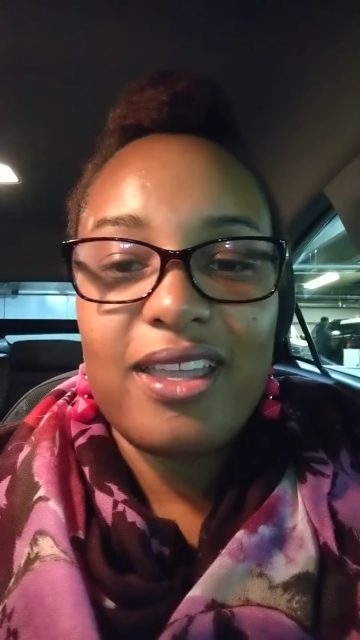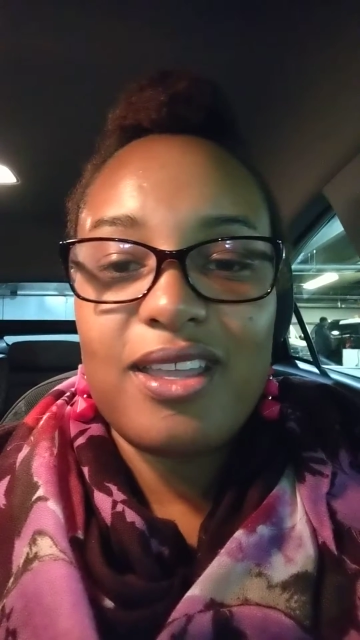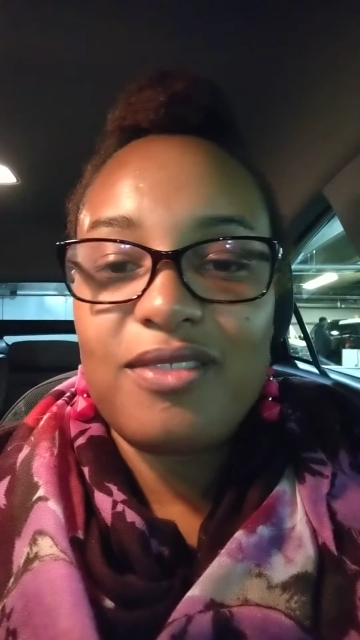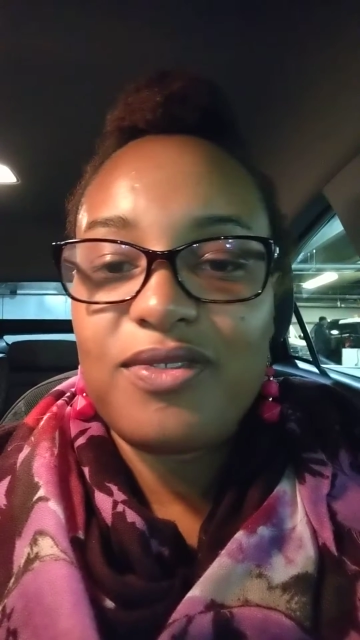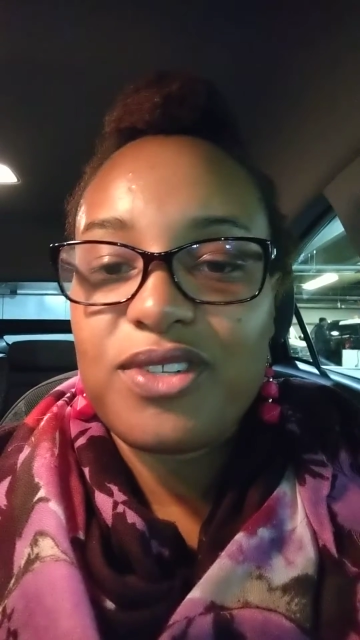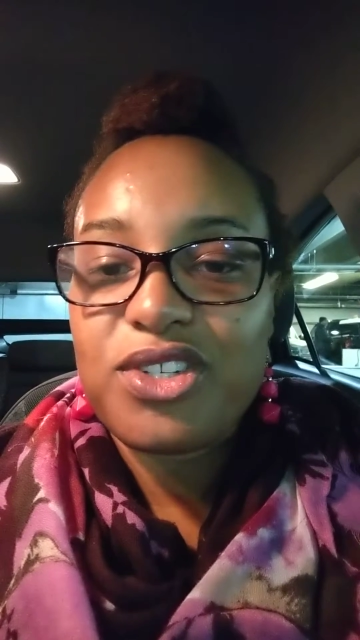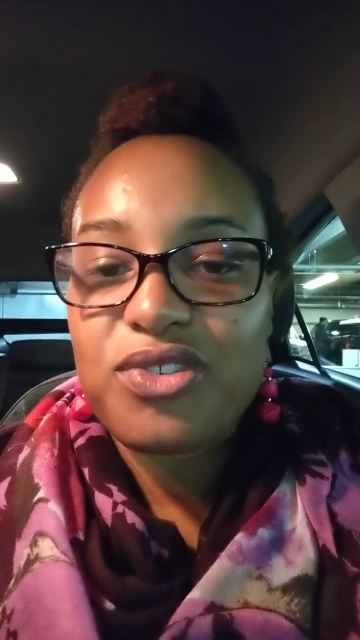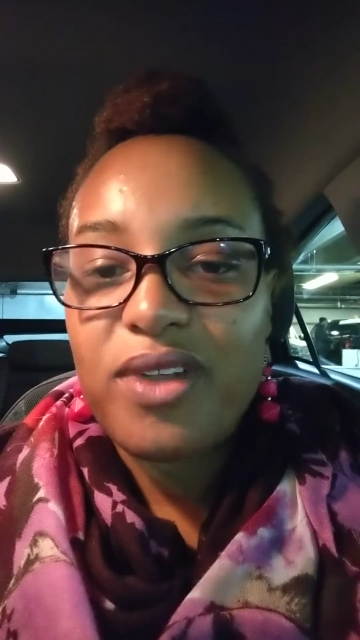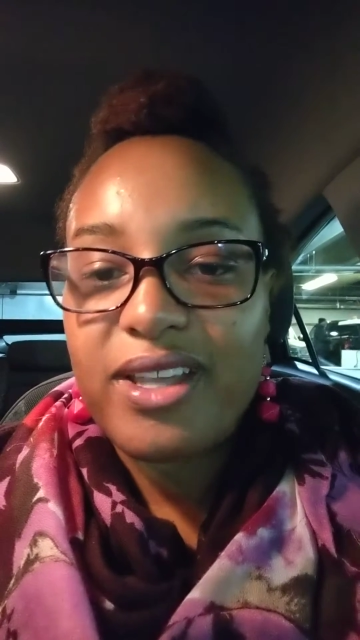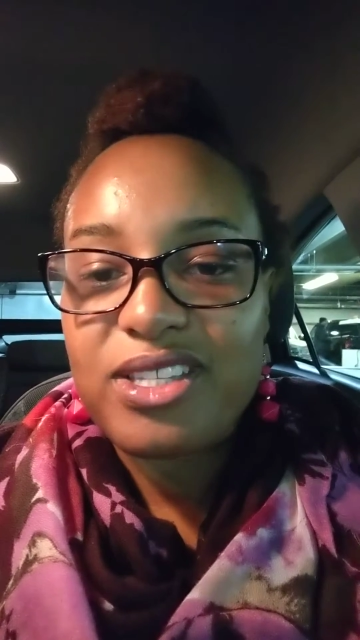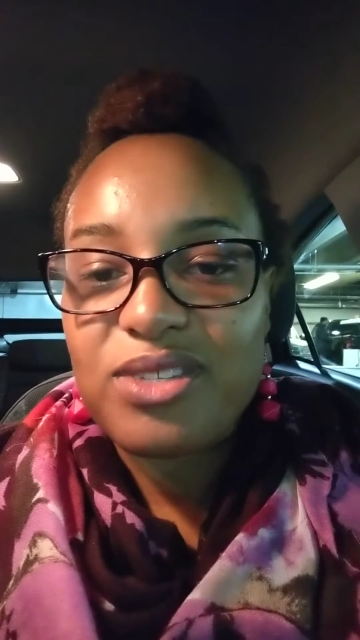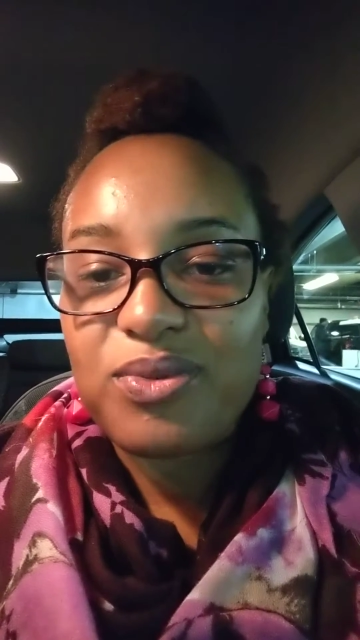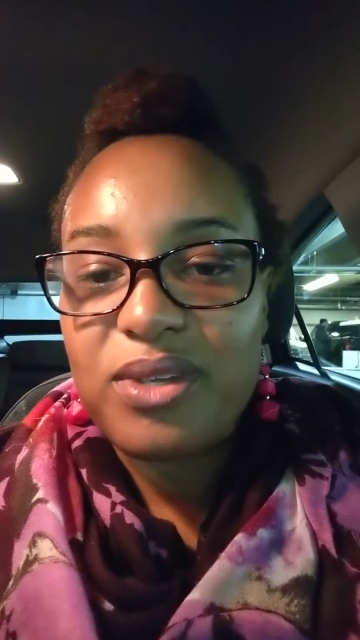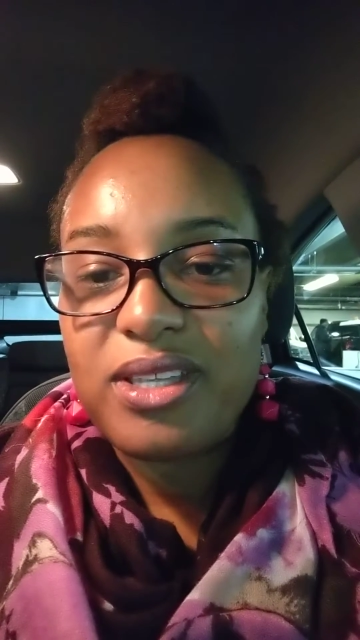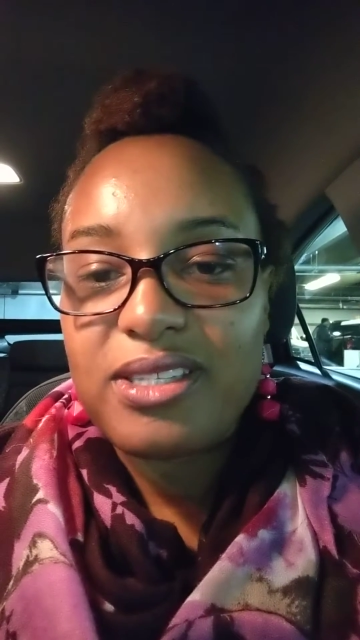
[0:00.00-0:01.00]
eat for
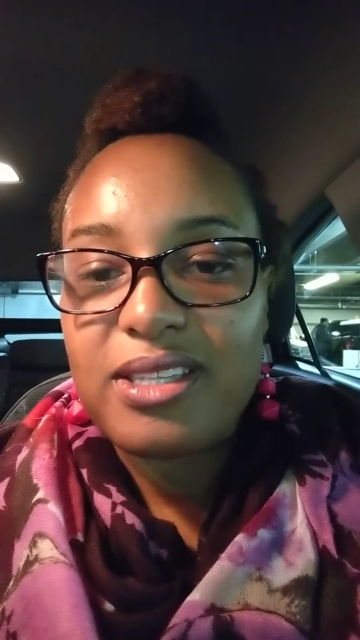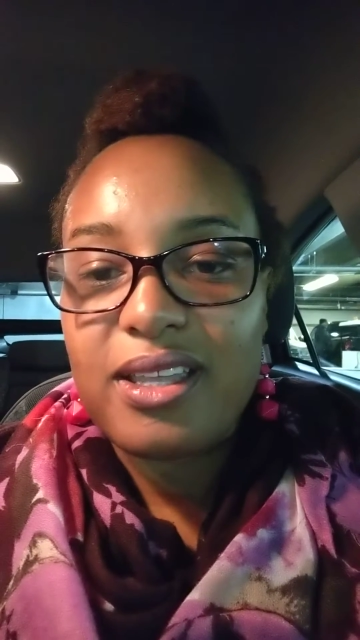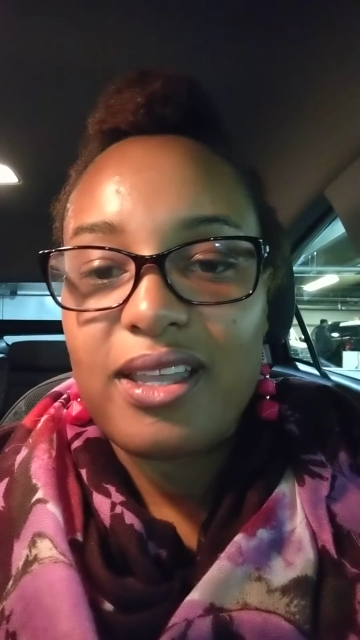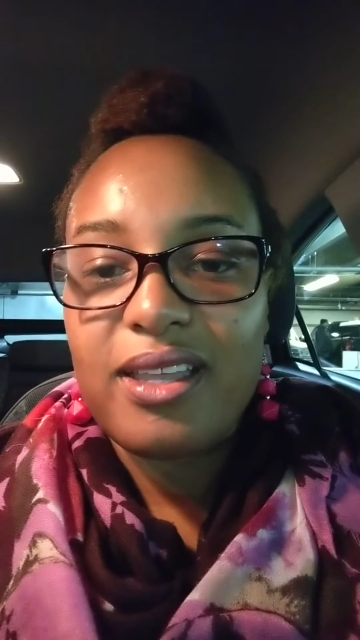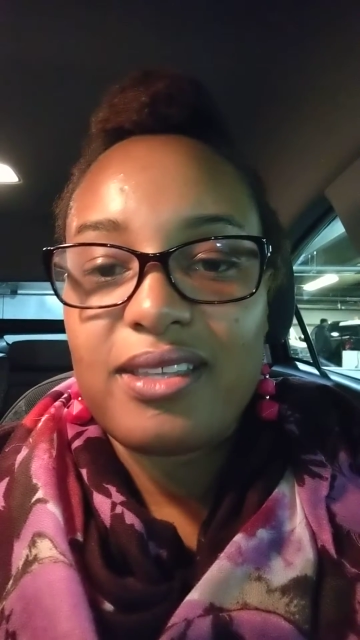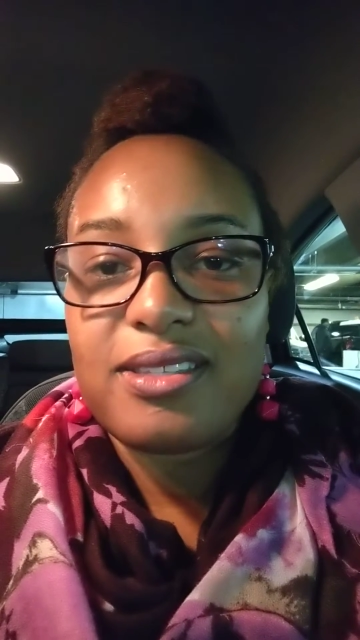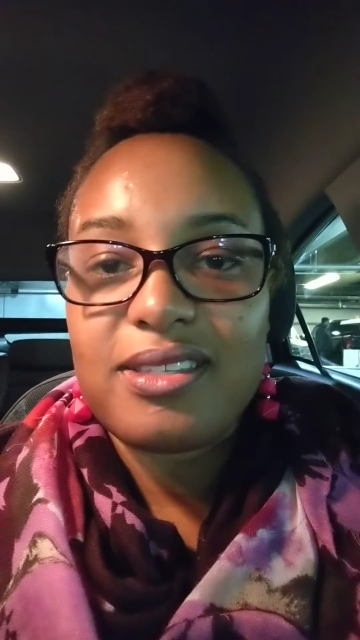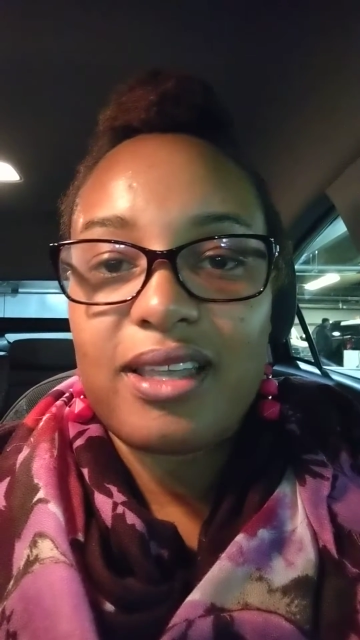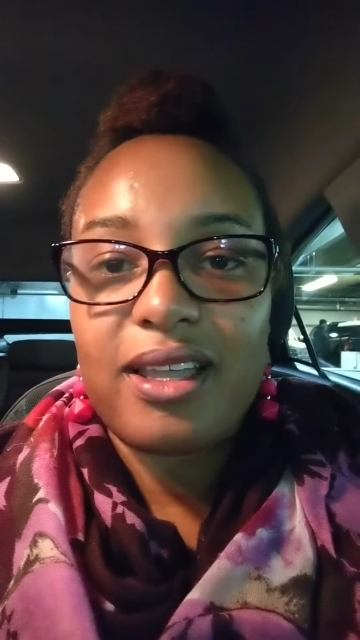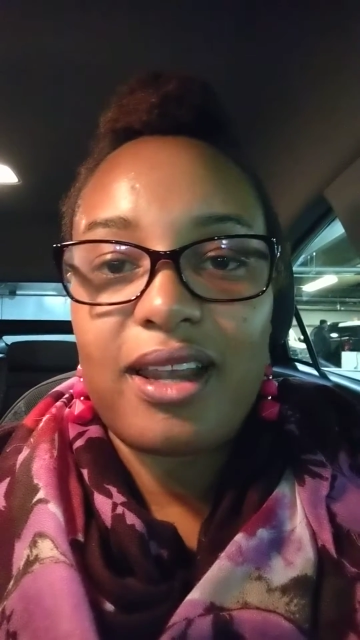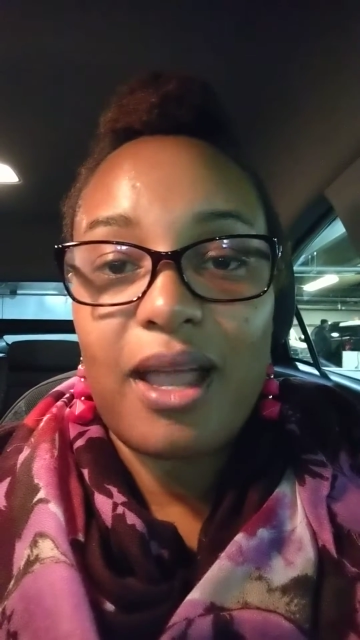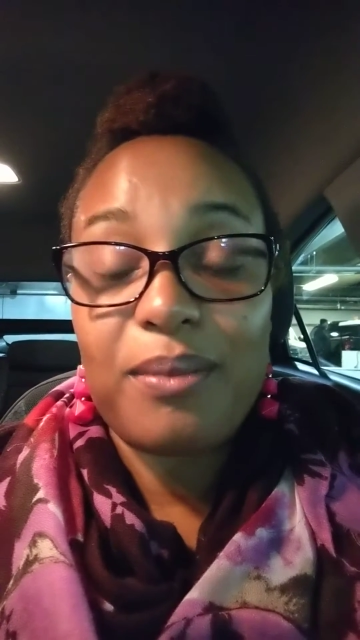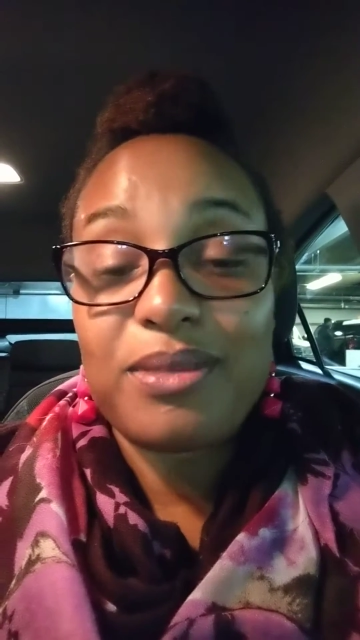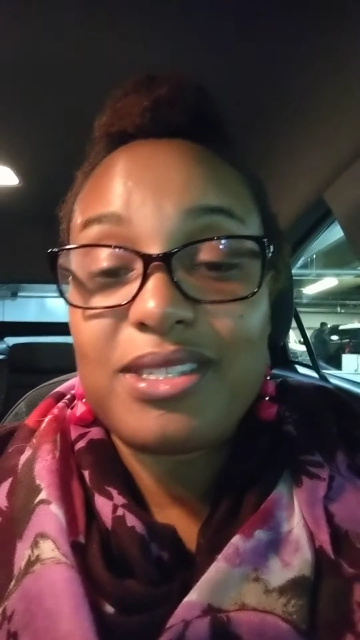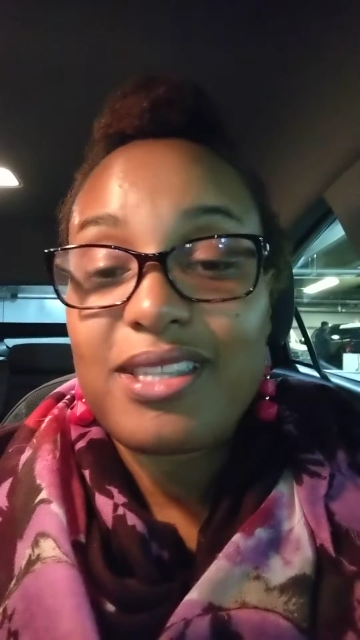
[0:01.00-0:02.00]
stress reasons and
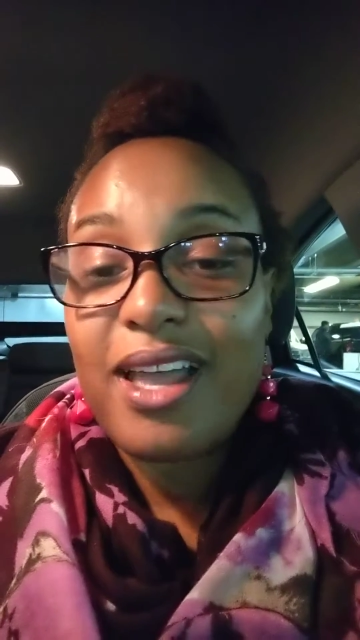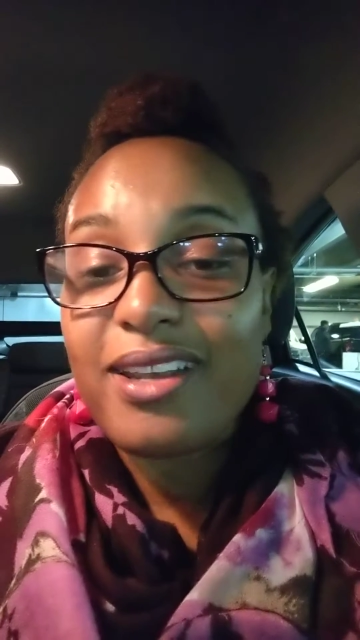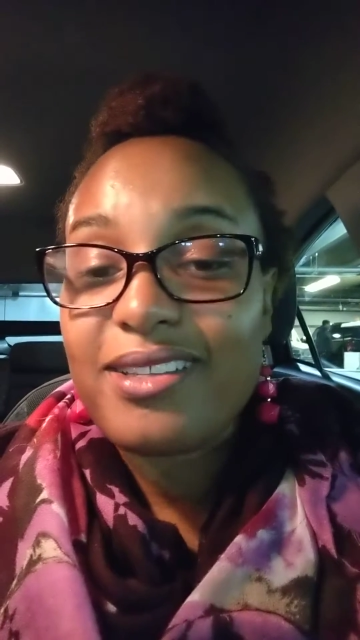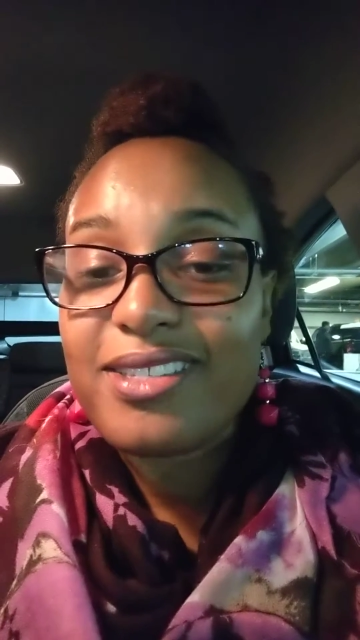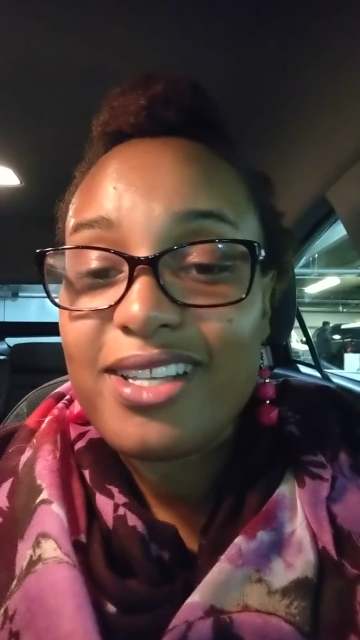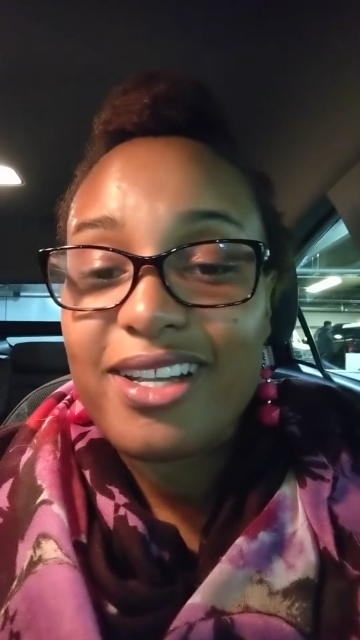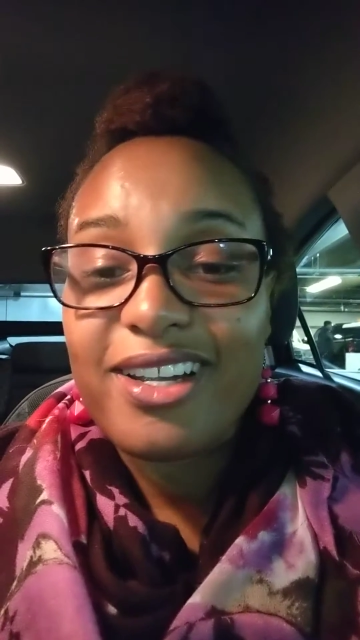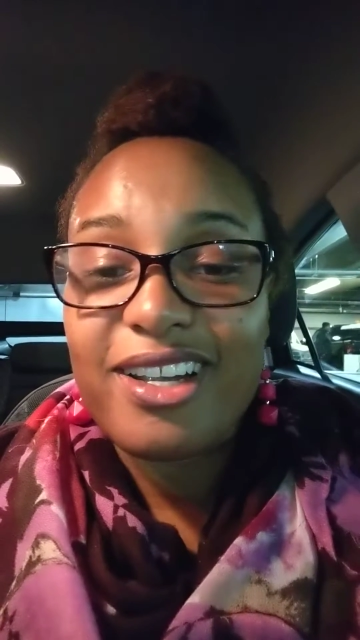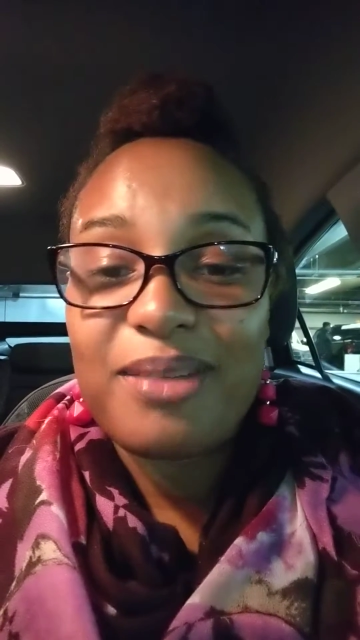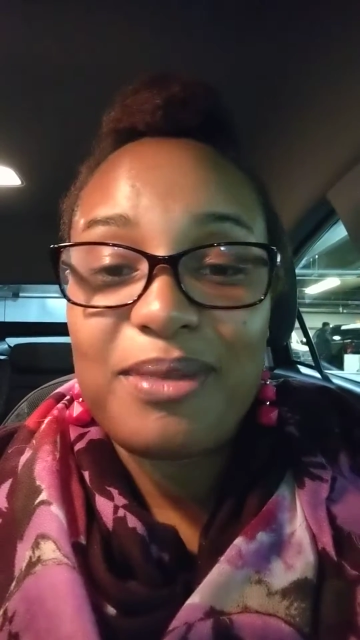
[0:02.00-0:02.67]
I'm sedentary